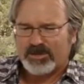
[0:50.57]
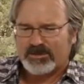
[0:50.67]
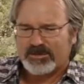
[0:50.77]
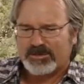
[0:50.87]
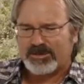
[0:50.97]

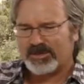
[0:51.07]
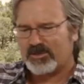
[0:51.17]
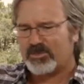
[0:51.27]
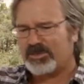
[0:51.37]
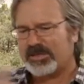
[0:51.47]
and I
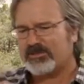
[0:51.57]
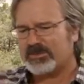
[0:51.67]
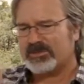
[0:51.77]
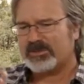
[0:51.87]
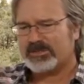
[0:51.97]
know that that
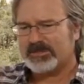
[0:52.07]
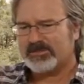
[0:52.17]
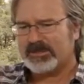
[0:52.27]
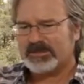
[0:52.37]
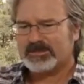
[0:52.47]
was going to
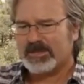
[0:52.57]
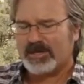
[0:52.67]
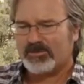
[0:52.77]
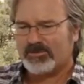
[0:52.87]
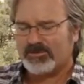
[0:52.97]
tip things
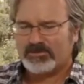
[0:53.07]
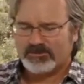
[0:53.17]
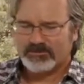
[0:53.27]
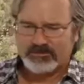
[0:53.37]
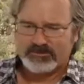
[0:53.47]
out of
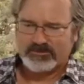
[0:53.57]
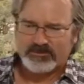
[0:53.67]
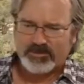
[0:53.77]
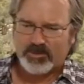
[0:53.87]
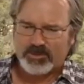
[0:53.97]

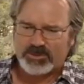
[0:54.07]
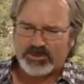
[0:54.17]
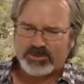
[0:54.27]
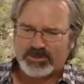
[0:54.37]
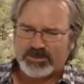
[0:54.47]

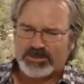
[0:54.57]
proportion.